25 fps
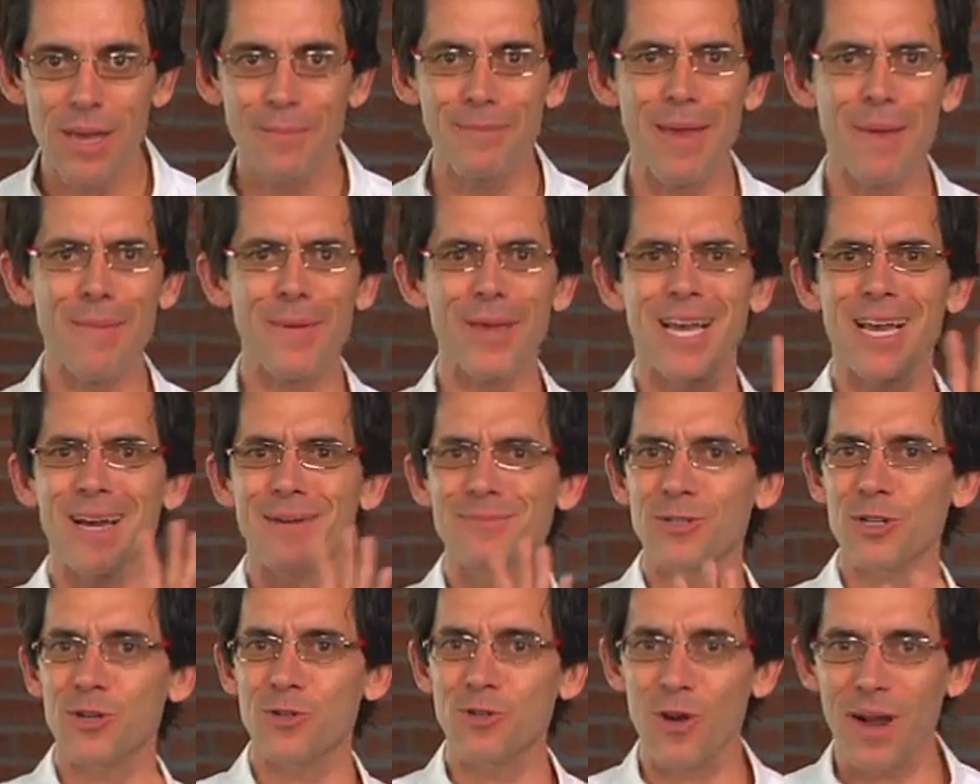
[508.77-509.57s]
Maybe it
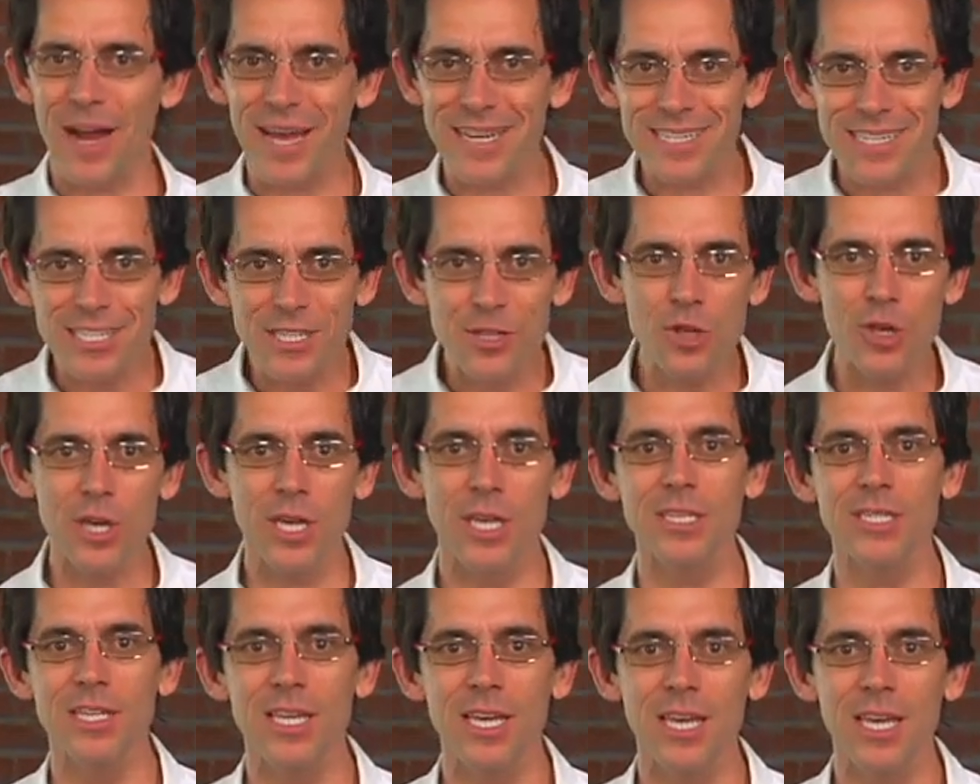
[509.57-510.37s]
comes across as
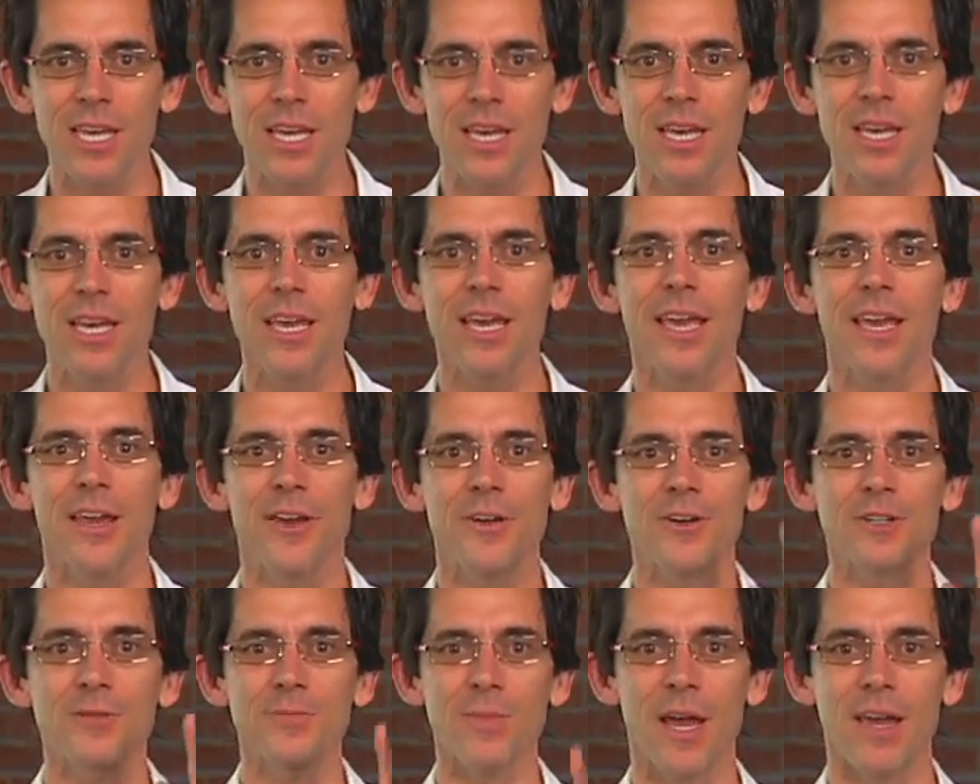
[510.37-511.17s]
cheesy.
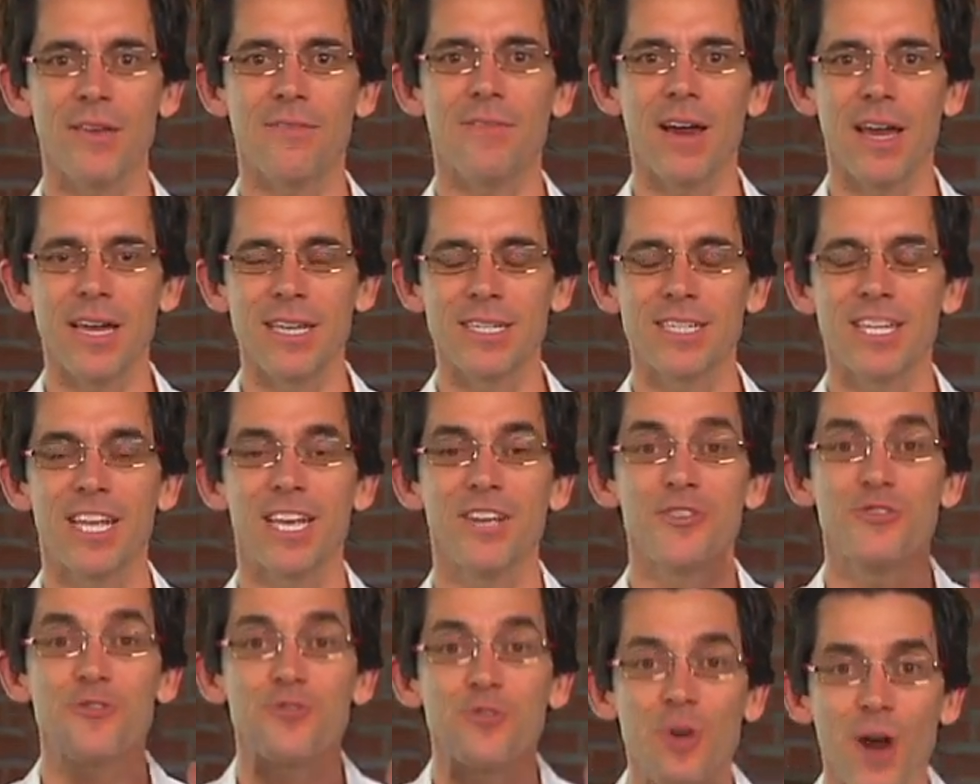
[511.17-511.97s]
Here's my advice.
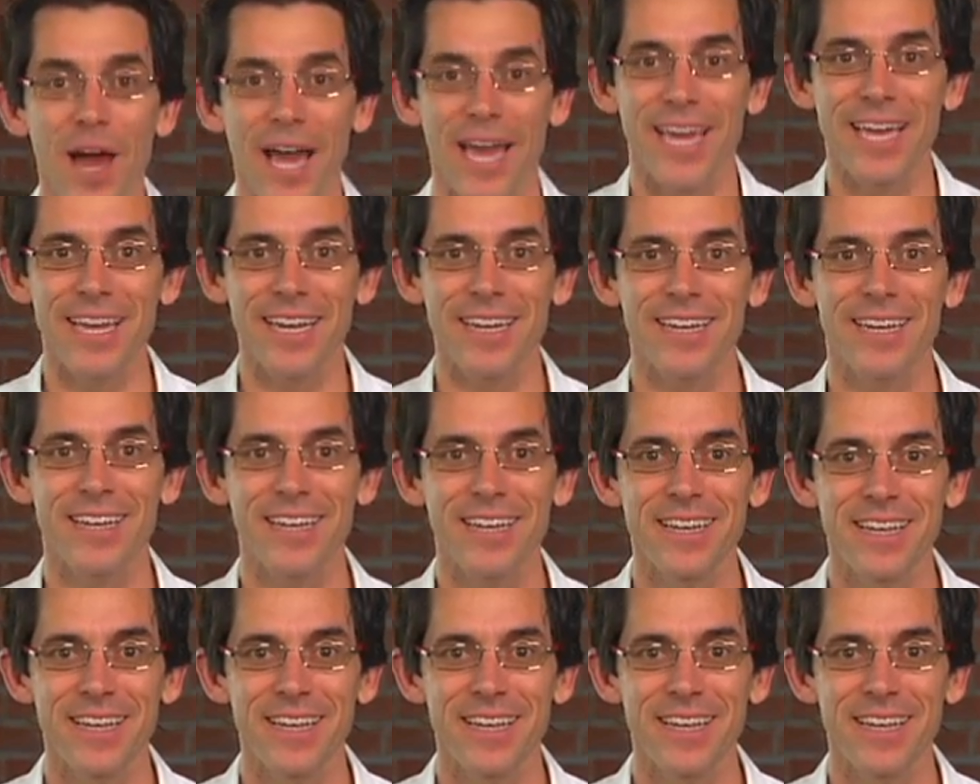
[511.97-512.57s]
Try it.